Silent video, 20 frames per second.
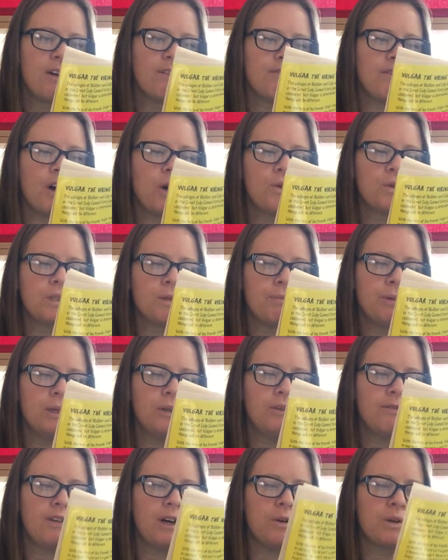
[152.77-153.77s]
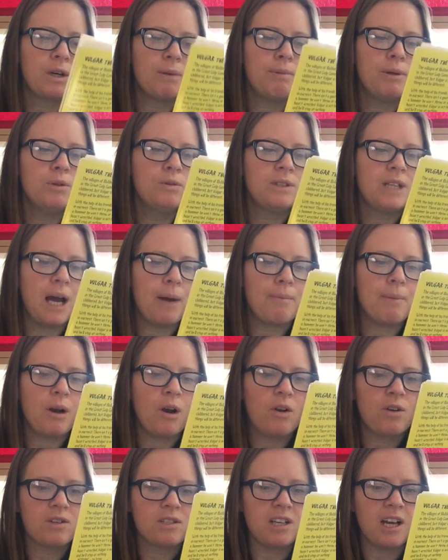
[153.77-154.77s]
Vulgar pulled up
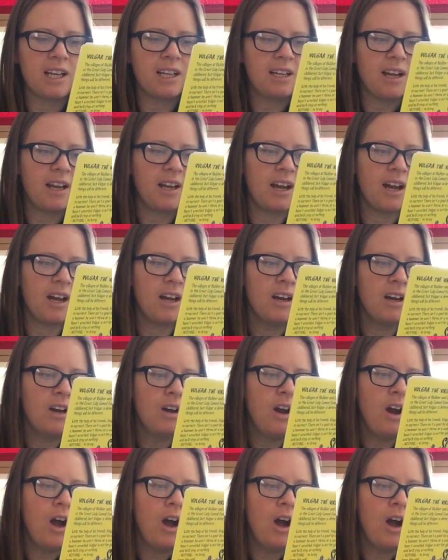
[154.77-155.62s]
alongside Gunnar.